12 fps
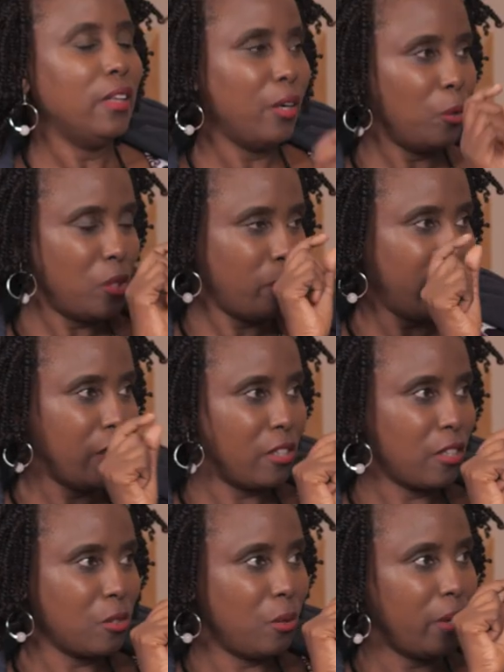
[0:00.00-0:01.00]
They are all
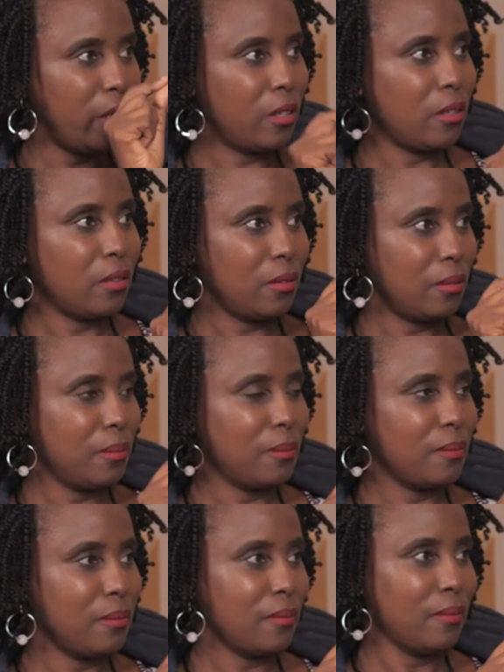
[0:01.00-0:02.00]
summarized as great. Mm.
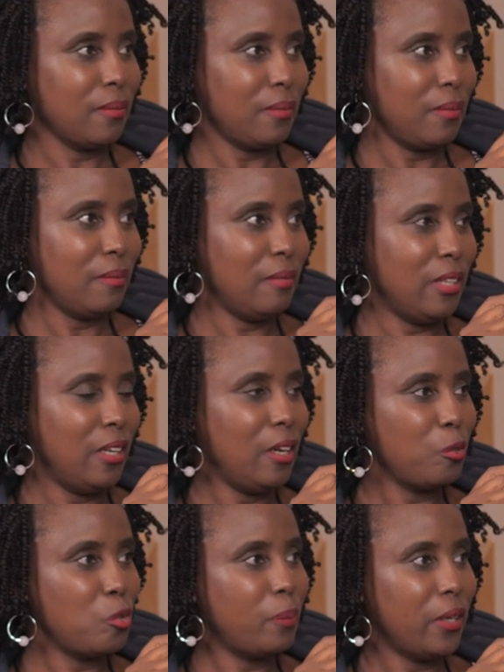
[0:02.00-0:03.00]
And then
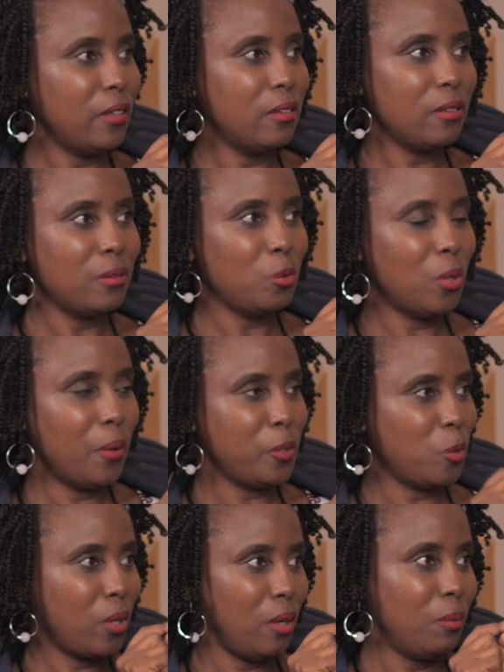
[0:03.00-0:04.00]
I'll spend two hours
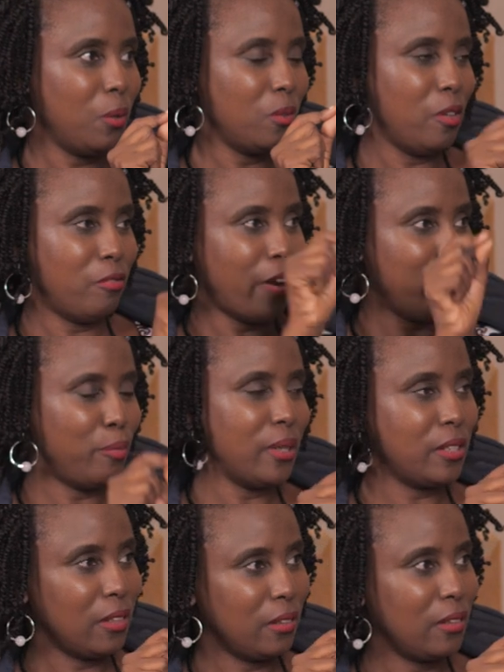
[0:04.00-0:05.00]
talking about the
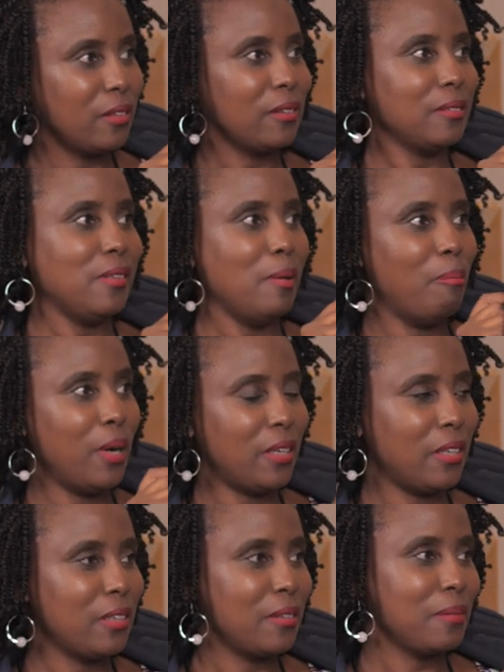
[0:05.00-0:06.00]
5%, the but.